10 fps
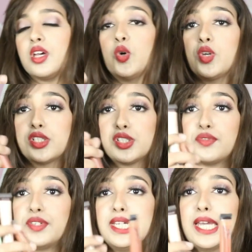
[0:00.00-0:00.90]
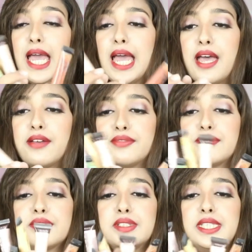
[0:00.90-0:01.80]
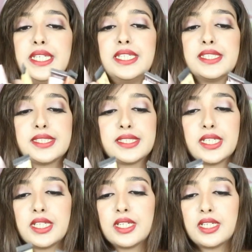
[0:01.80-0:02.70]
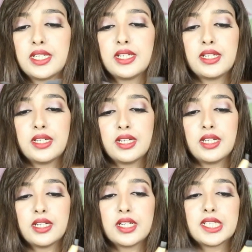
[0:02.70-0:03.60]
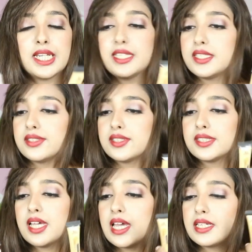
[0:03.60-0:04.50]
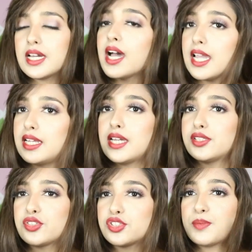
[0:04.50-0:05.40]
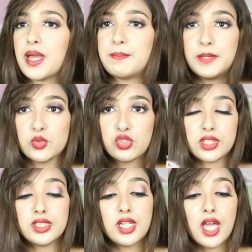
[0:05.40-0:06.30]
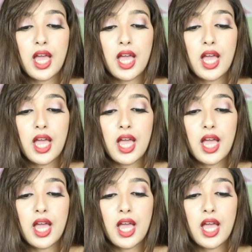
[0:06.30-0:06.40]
Okay, so we have these correctors and highlighters by Musin.